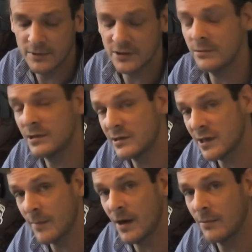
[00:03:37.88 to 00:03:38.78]
So to
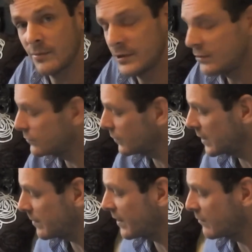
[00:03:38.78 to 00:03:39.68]
sum up, you're
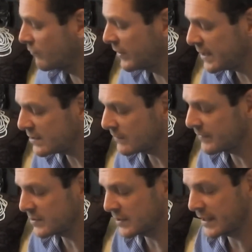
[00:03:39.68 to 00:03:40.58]
talking about a really
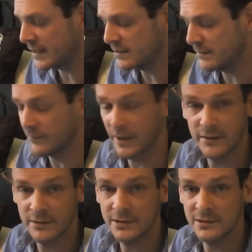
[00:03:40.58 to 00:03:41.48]
sophisticated
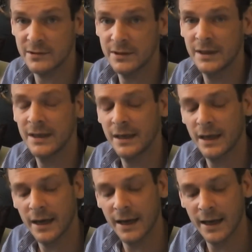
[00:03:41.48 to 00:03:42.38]
fragrance.
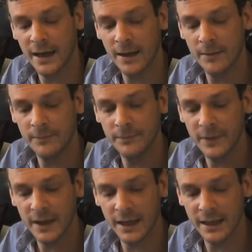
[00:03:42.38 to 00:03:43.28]

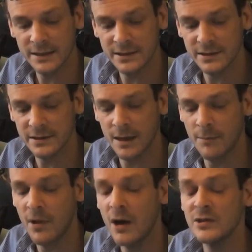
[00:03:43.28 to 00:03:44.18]
It's
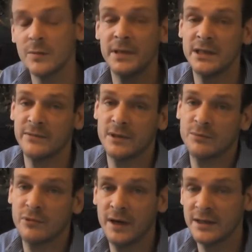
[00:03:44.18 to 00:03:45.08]
a masterpiece for its
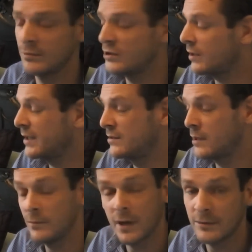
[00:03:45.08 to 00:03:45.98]
price, which I
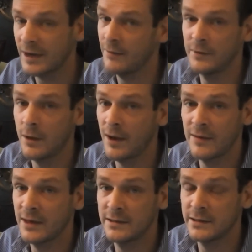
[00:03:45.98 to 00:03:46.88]
don't know
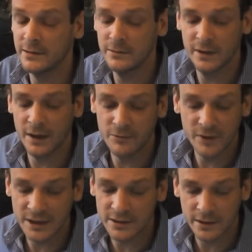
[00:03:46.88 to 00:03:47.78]
how they do. I
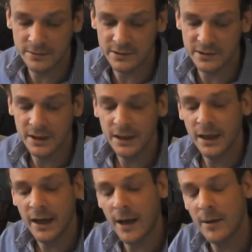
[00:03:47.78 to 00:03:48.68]
really don't.
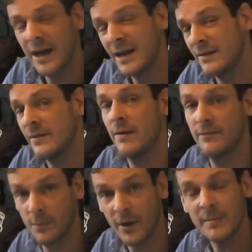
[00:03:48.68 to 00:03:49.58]
And
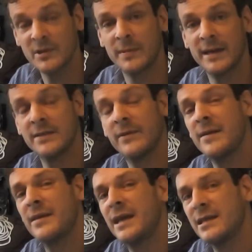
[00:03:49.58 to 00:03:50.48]
from my perspective,
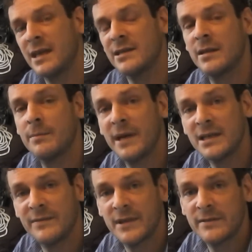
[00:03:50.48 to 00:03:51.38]
I think it's actually the
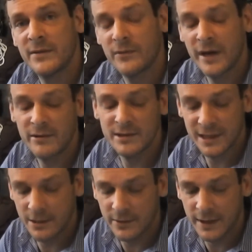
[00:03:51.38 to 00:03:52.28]
best vetiver
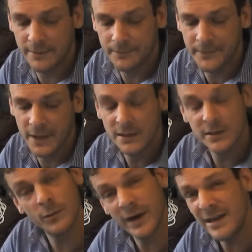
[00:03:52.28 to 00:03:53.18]
fragrance out there.
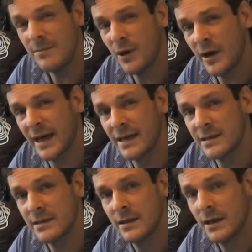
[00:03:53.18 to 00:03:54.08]
So where do you buy
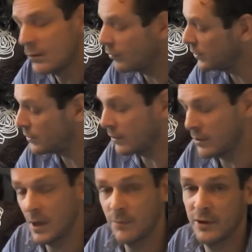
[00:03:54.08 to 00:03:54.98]
it? Well, you can
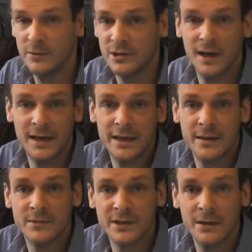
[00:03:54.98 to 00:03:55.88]
approach
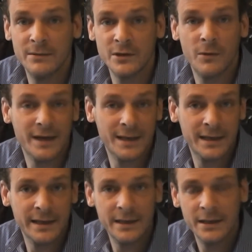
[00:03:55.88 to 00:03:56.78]
Lalique themselves quite
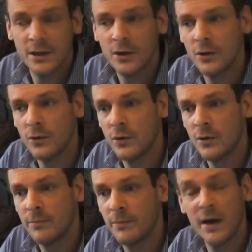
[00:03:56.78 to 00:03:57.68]
clearly,
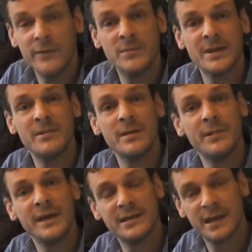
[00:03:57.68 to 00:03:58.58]
or Parfums
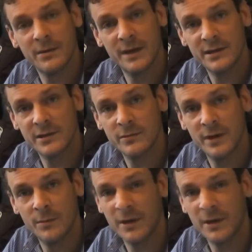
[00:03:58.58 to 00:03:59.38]
NDP sell this as well.